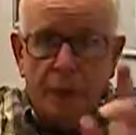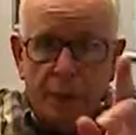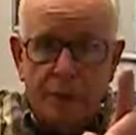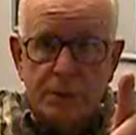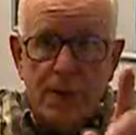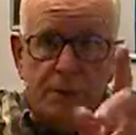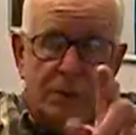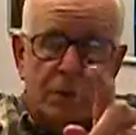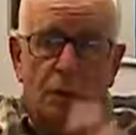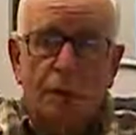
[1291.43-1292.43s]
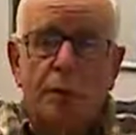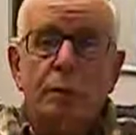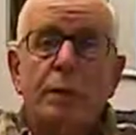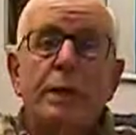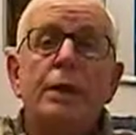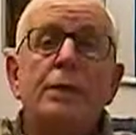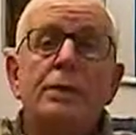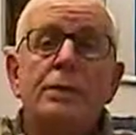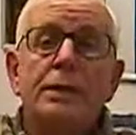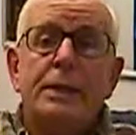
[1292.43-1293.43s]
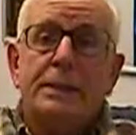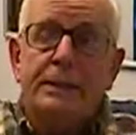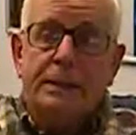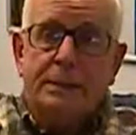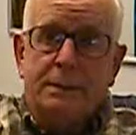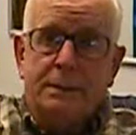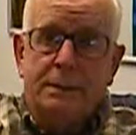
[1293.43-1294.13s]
You get saved, it's going to be between you and Jesus.